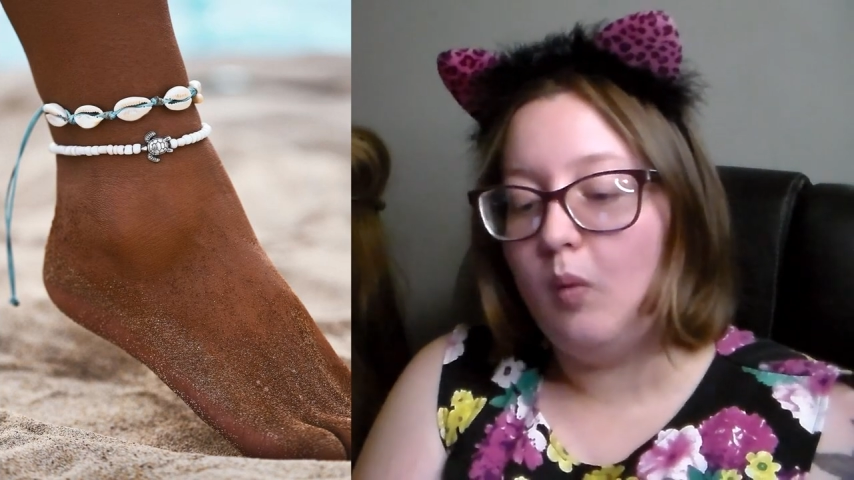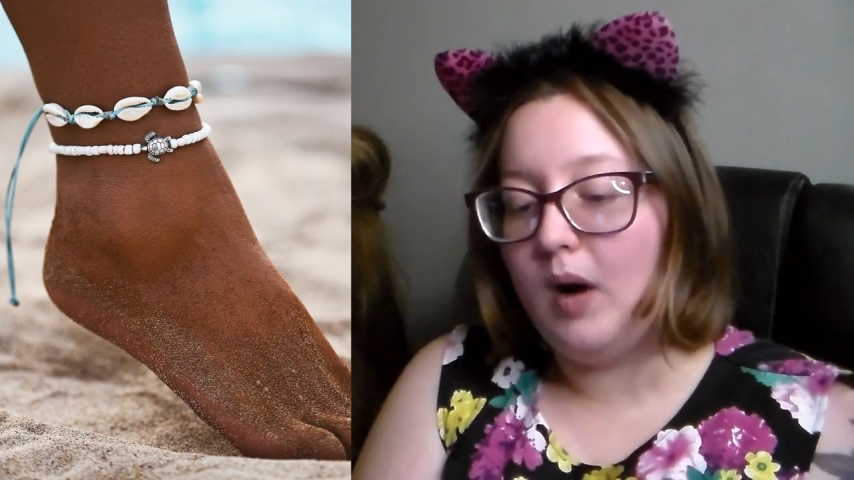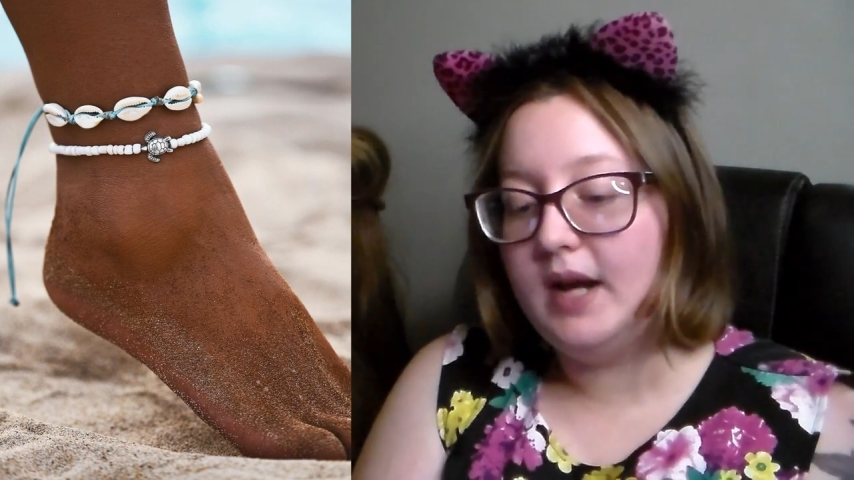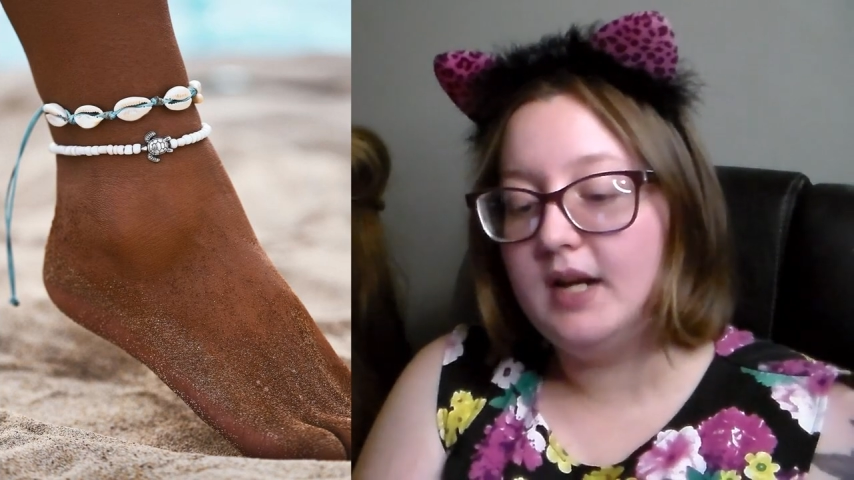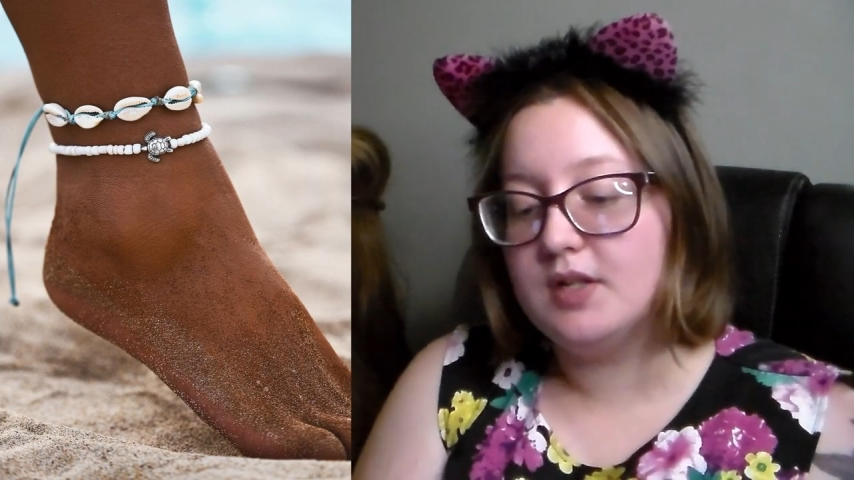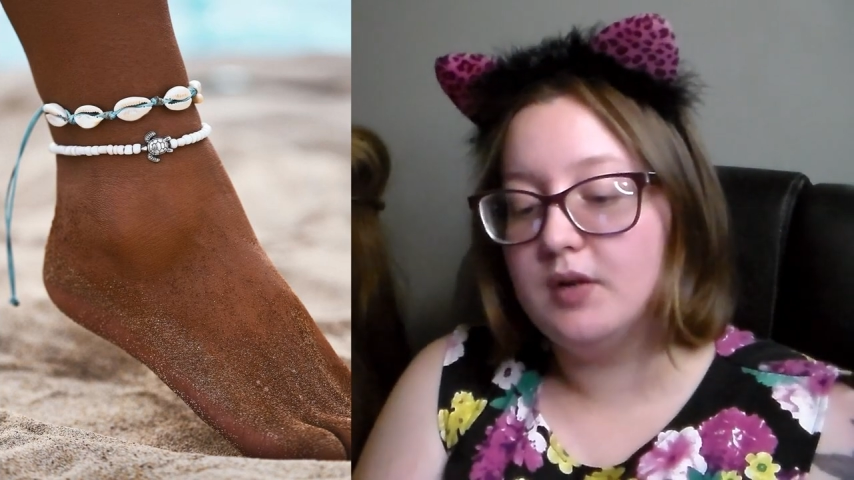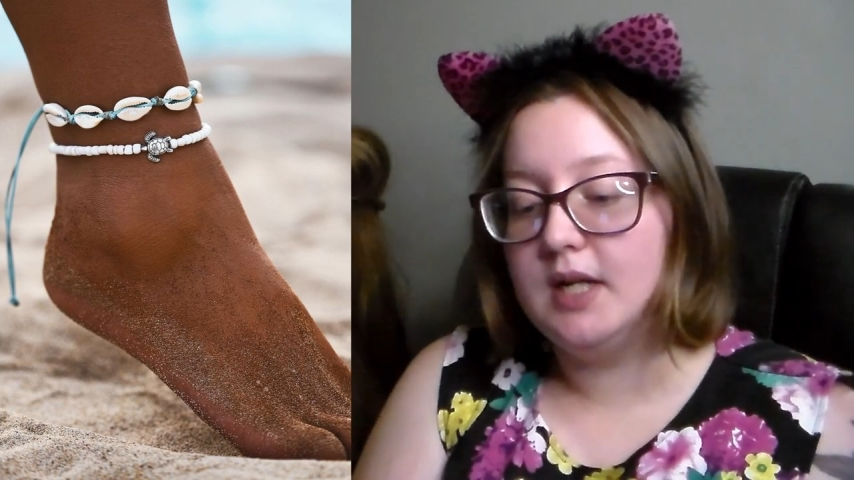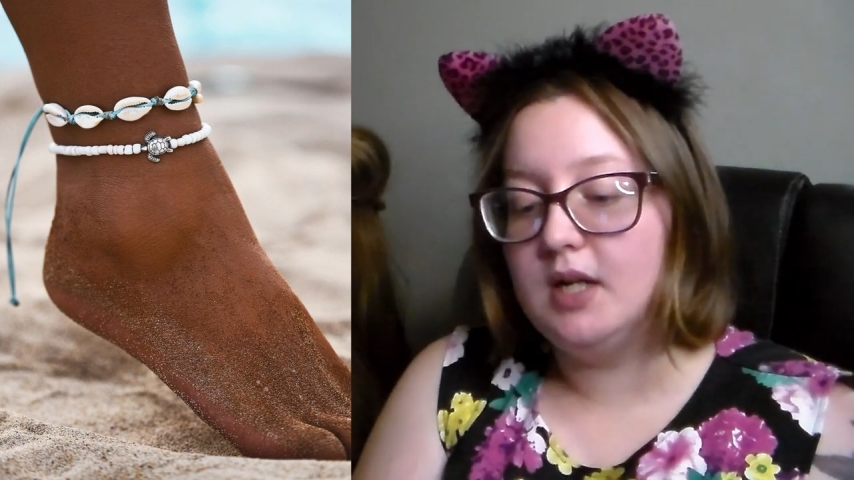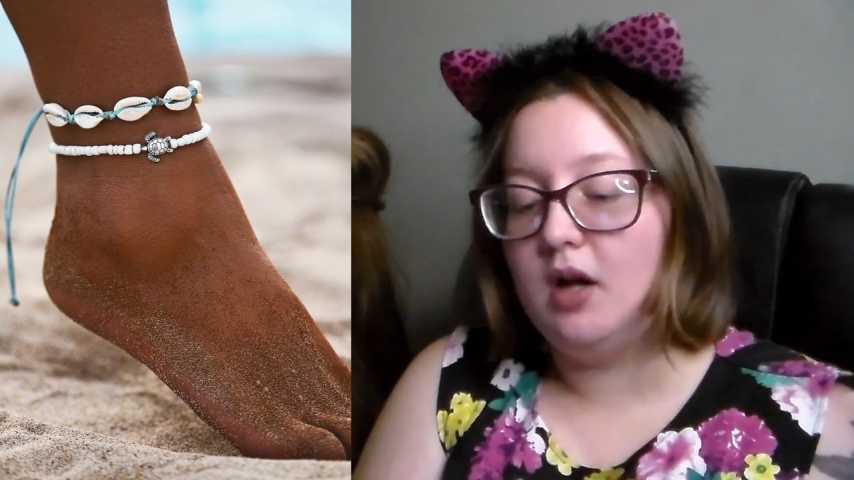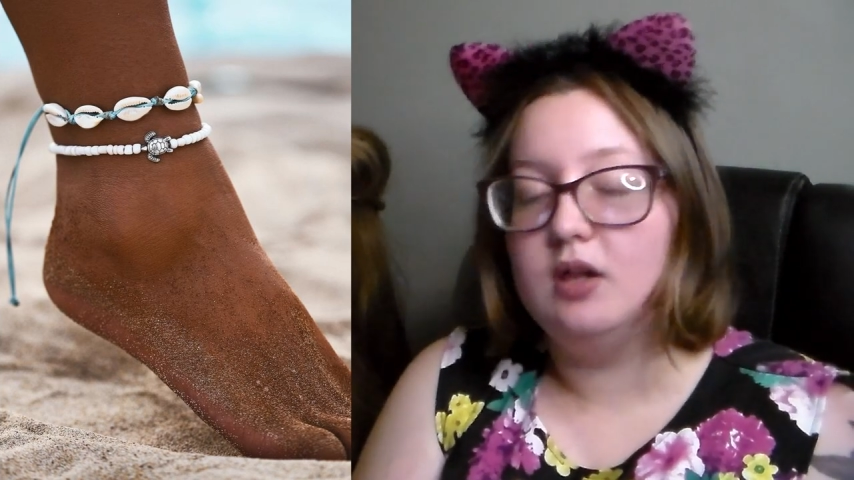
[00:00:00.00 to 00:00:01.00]
white is a
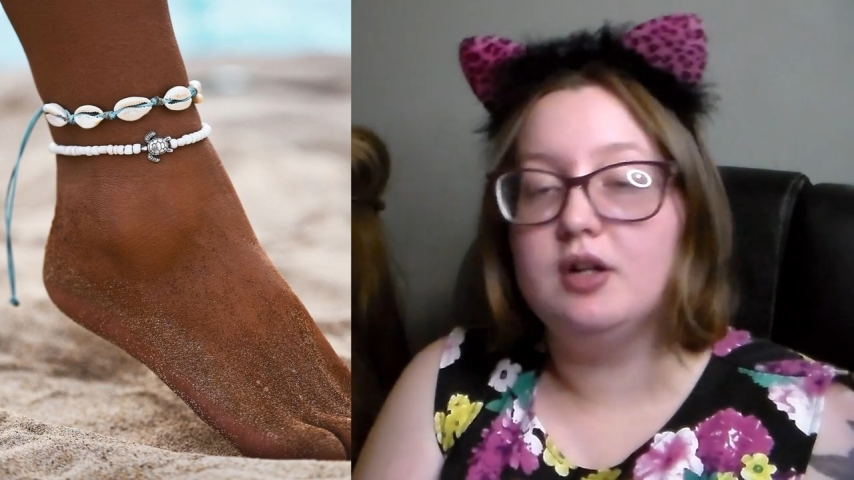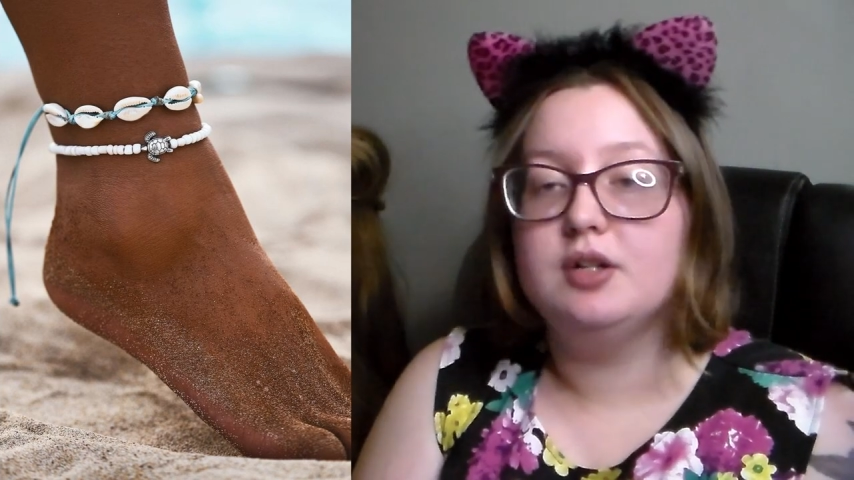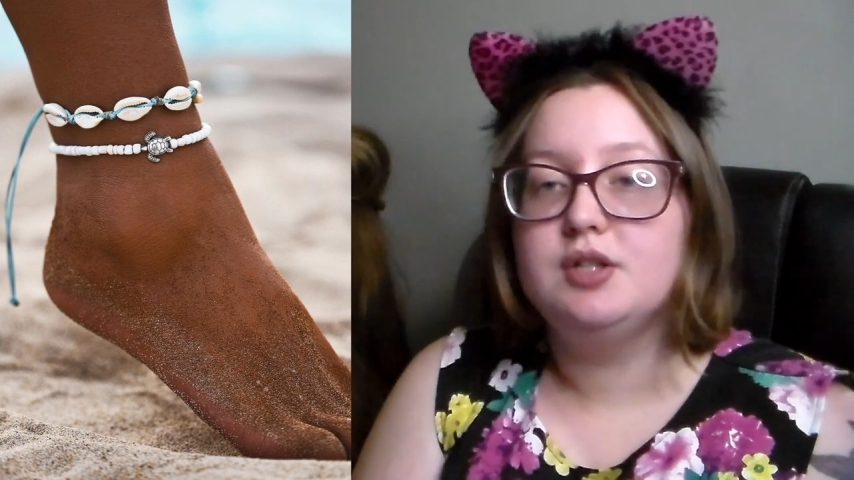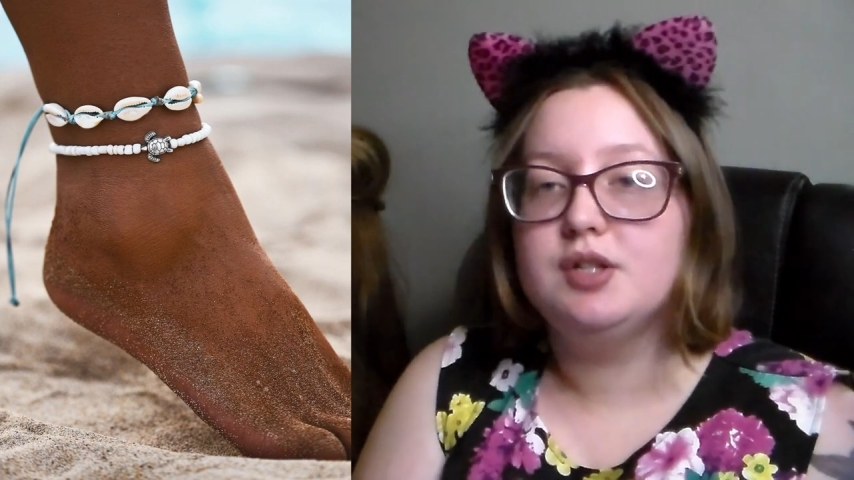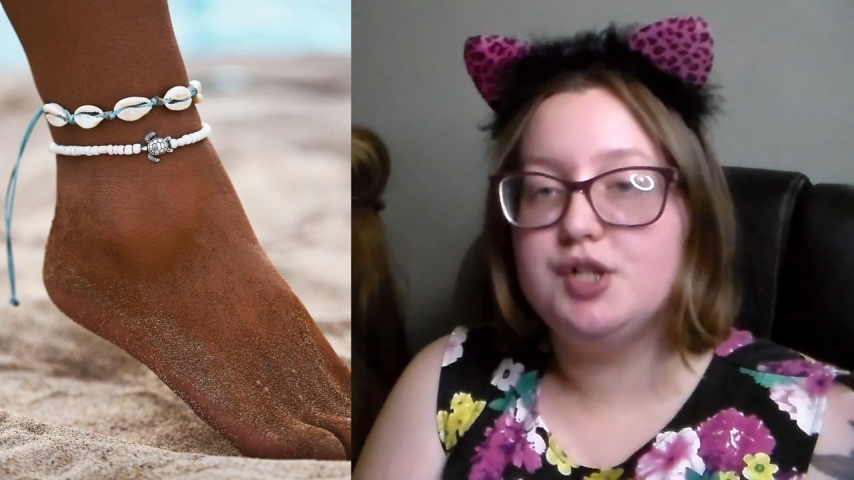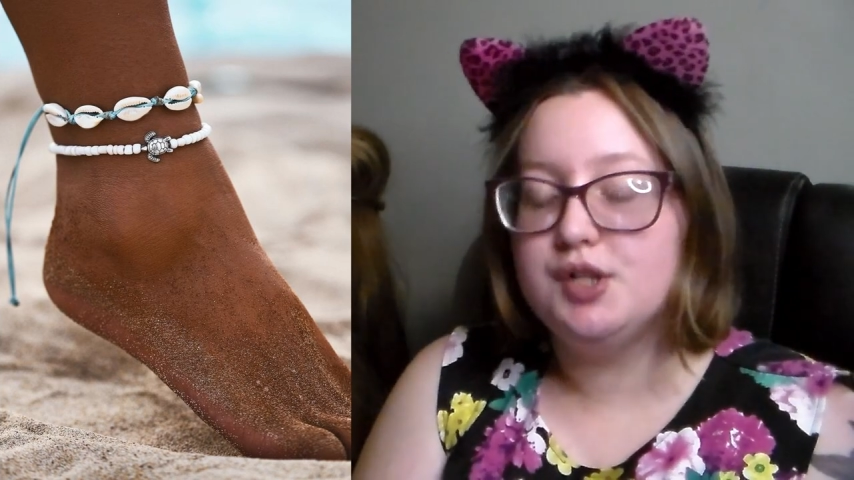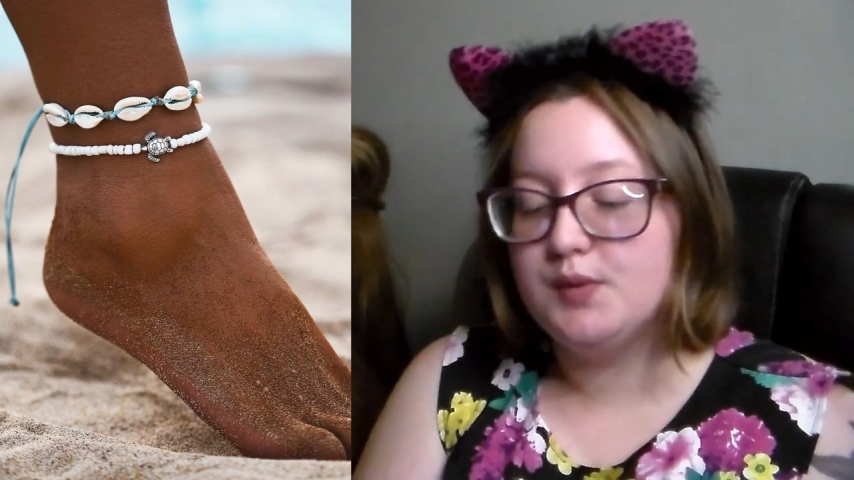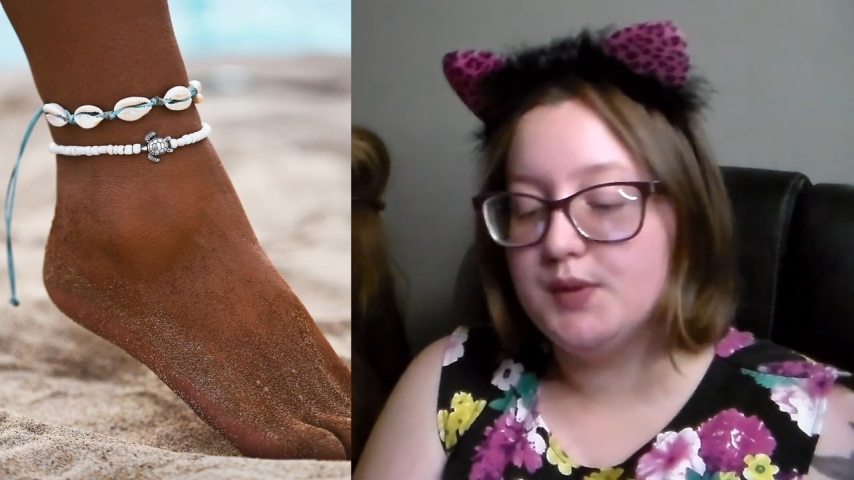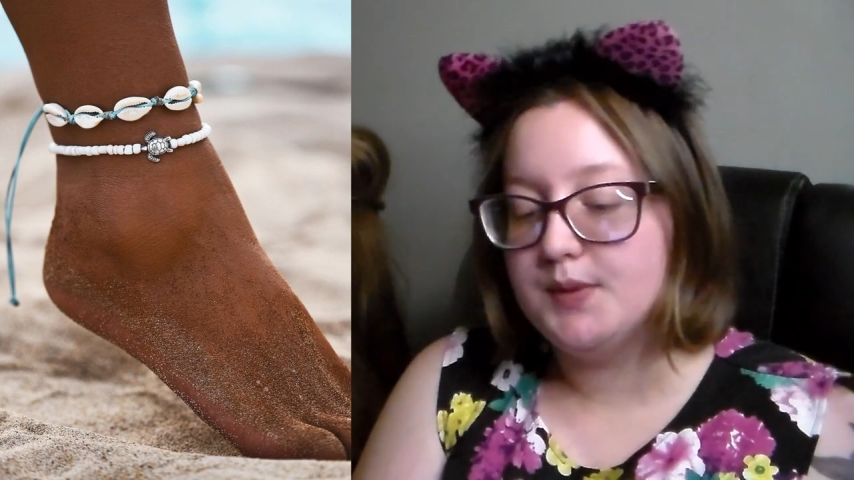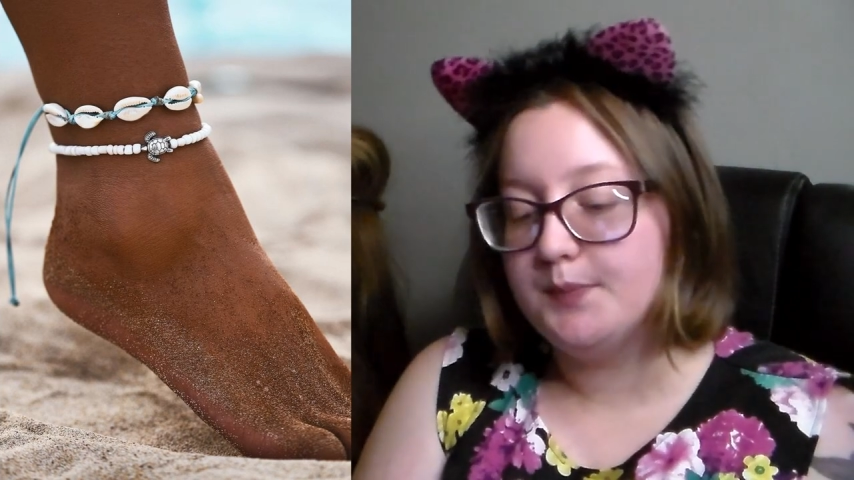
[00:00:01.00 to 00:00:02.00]
great color to
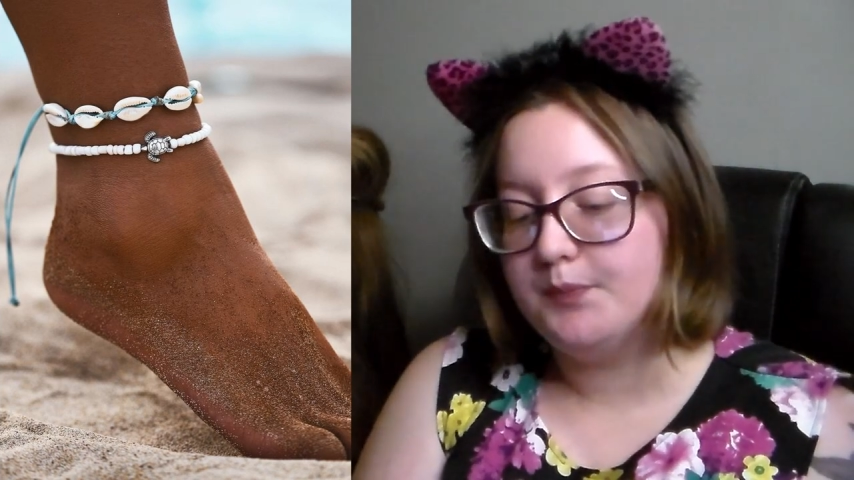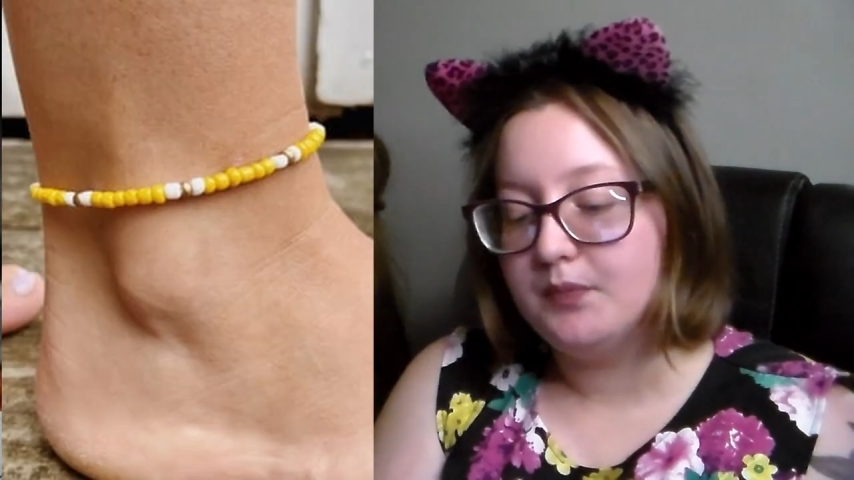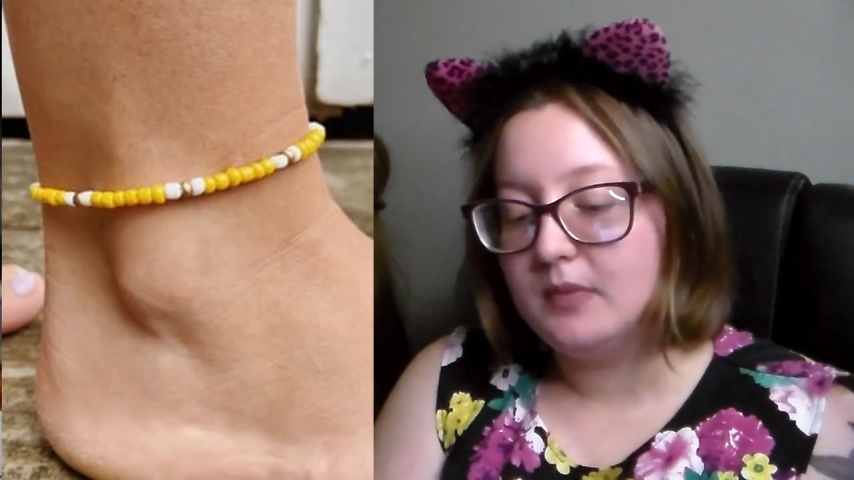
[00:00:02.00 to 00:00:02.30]
choose.